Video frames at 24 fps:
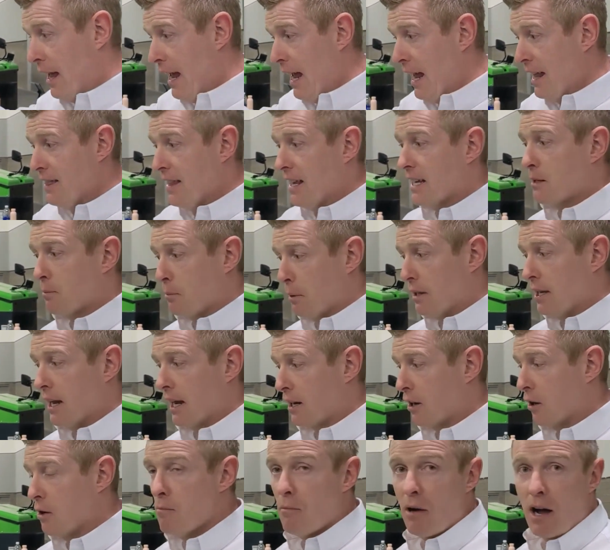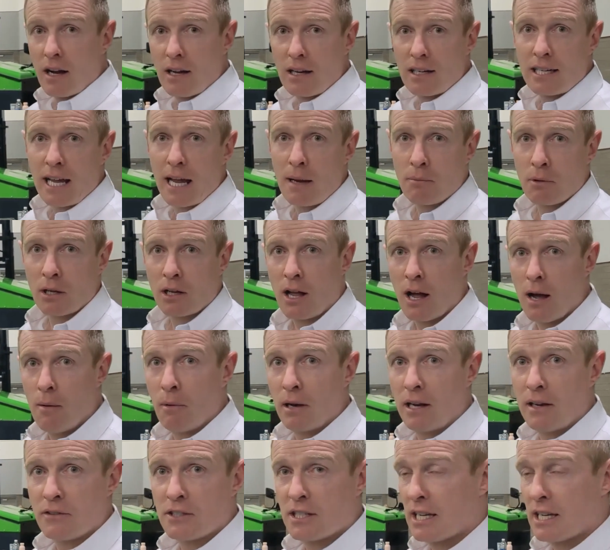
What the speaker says: in this particular model type, the CombiLift